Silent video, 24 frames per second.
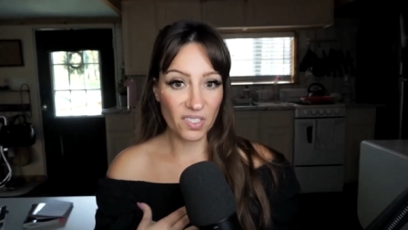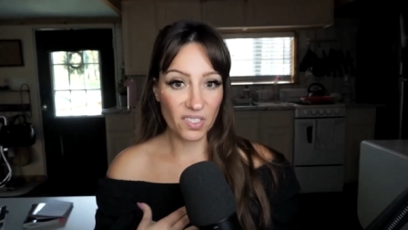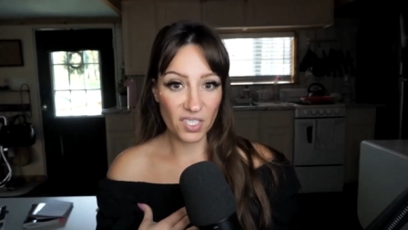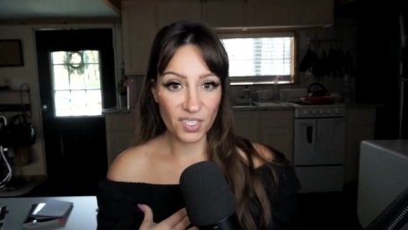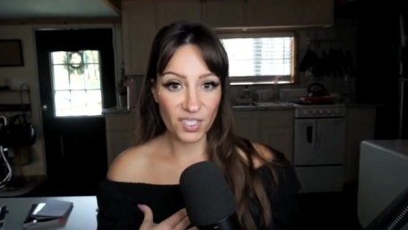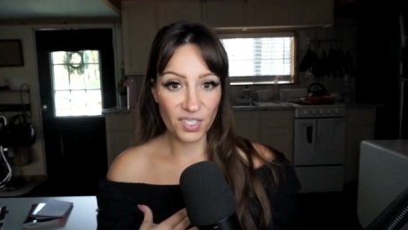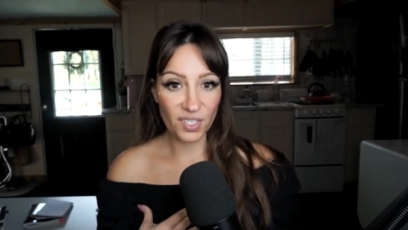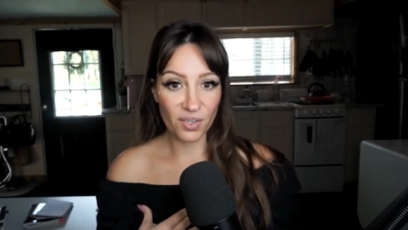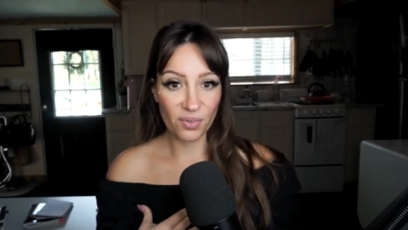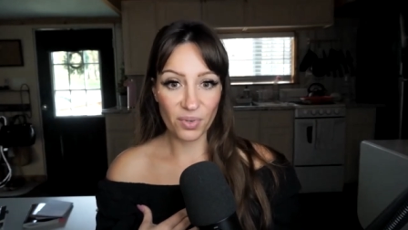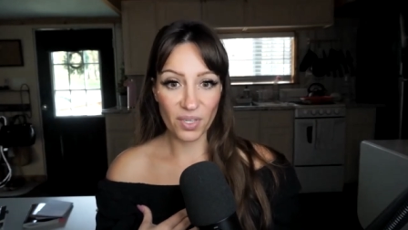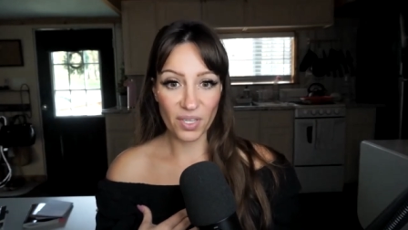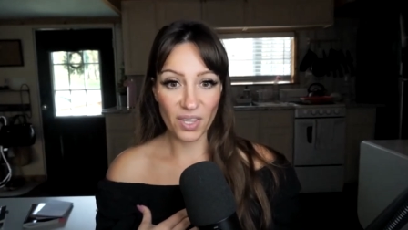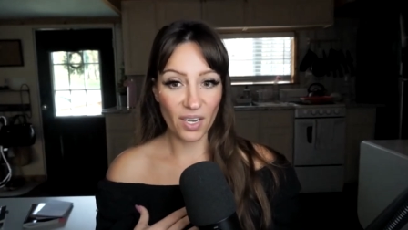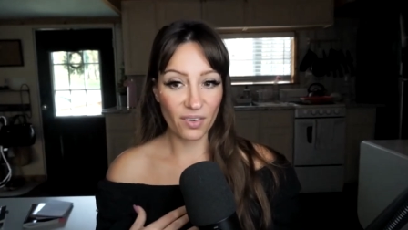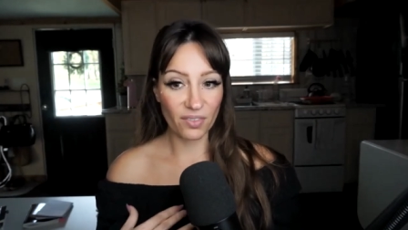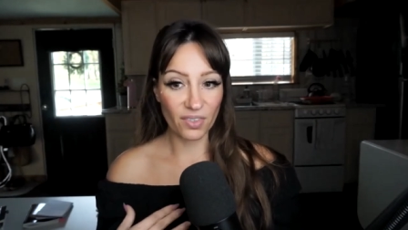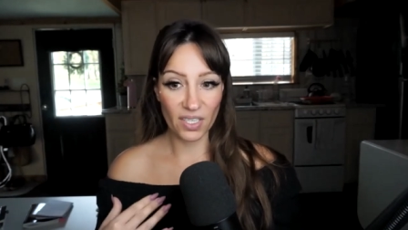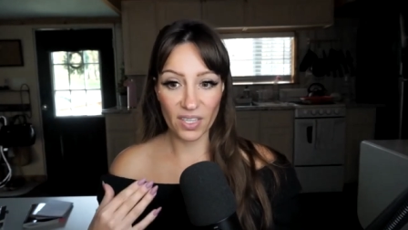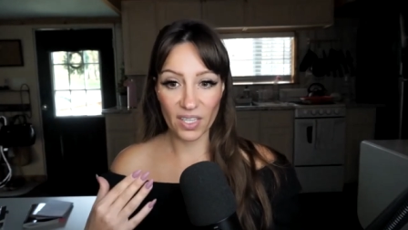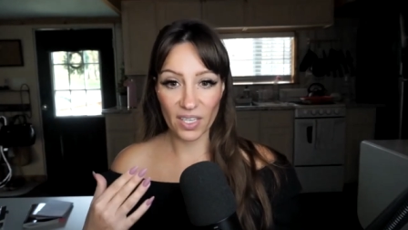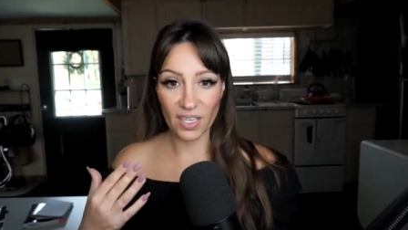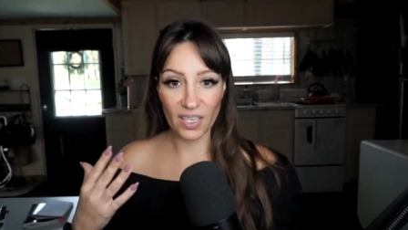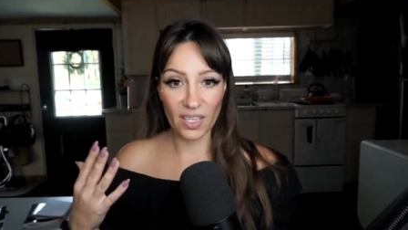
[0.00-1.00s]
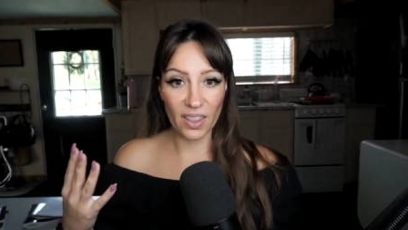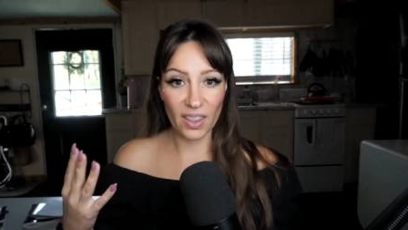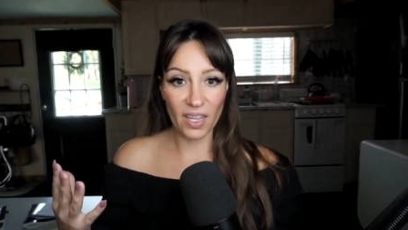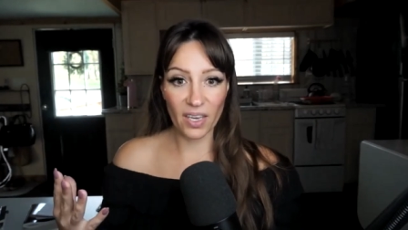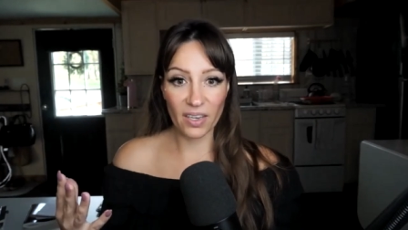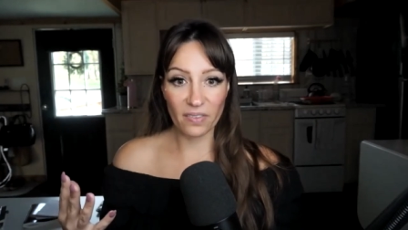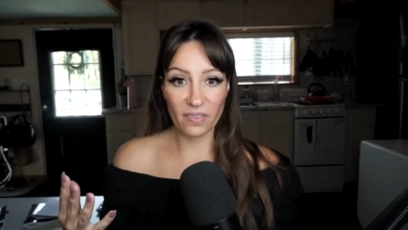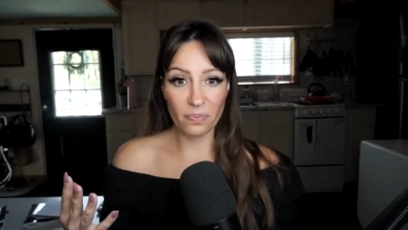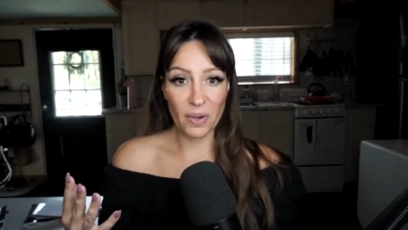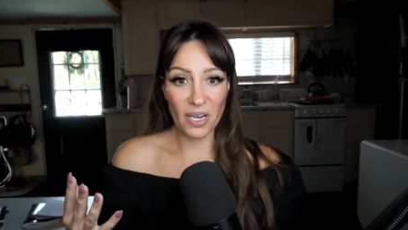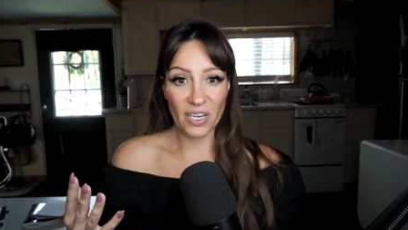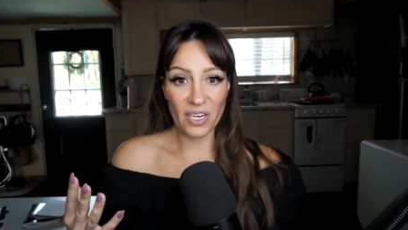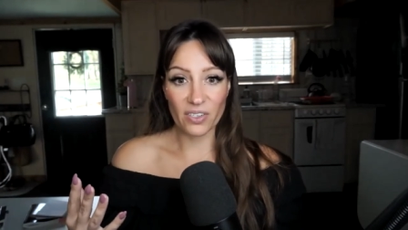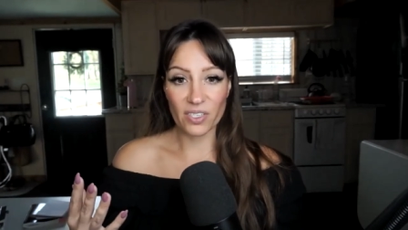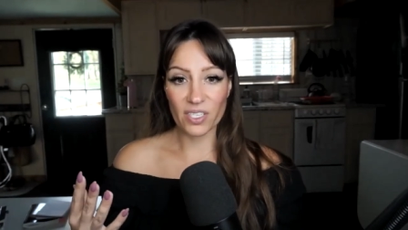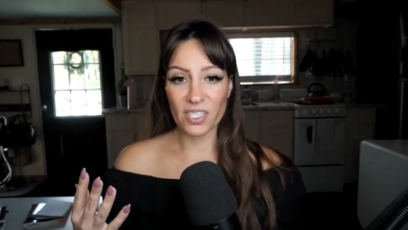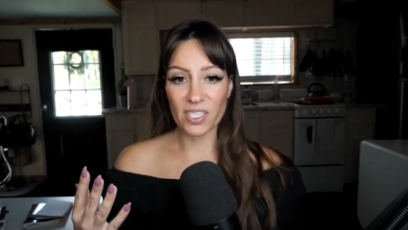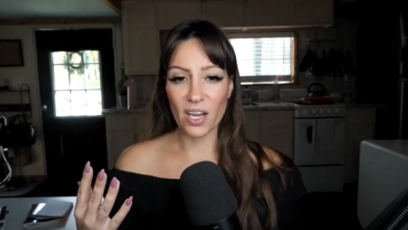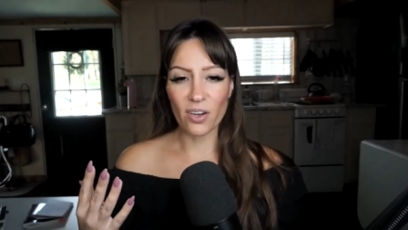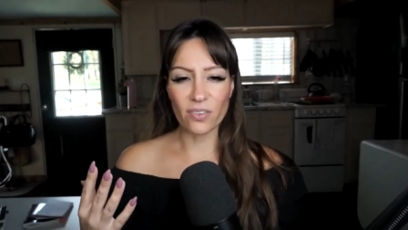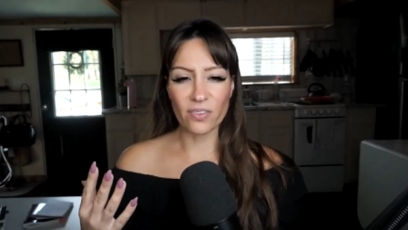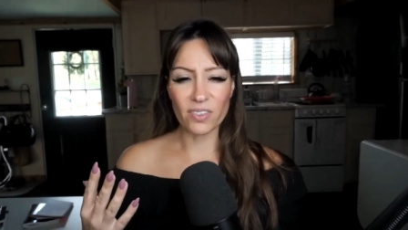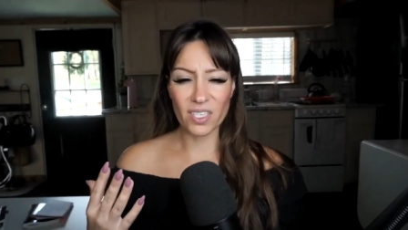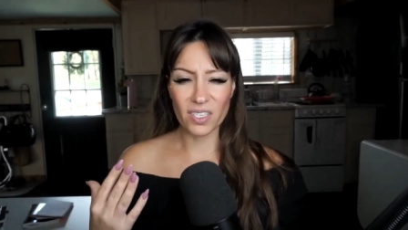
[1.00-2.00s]
to deal with everything in life by
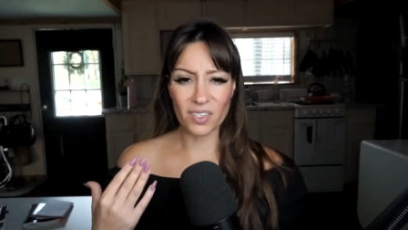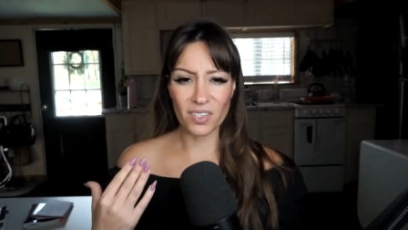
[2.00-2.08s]
ourselves.